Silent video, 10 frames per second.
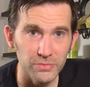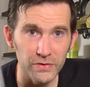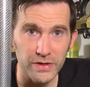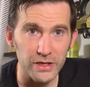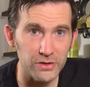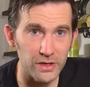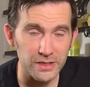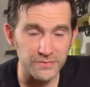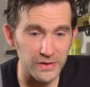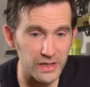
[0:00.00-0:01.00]
moving
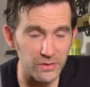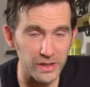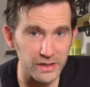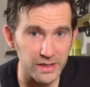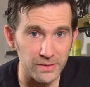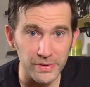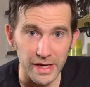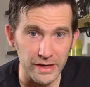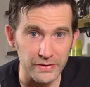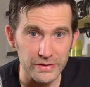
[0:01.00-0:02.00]
across very quickly the
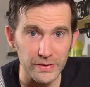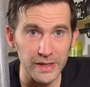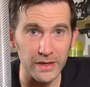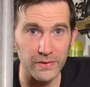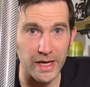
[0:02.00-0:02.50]
piano and doing it